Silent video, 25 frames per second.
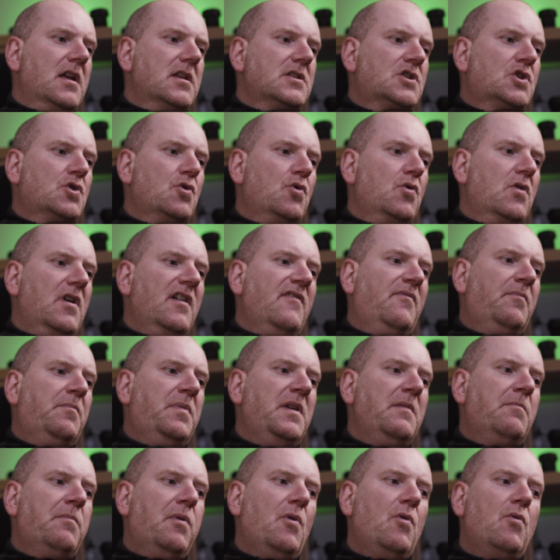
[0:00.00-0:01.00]
So if
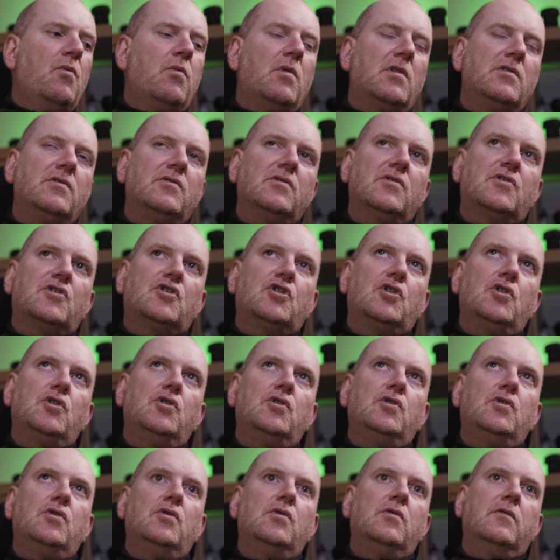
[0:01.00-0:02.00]
people want
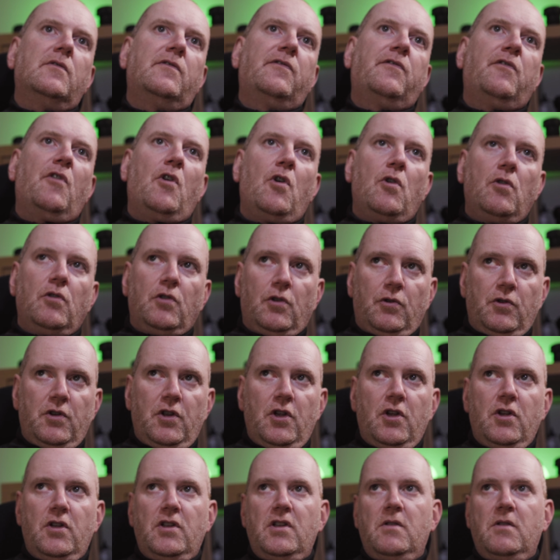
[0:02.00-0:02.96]
to follow you,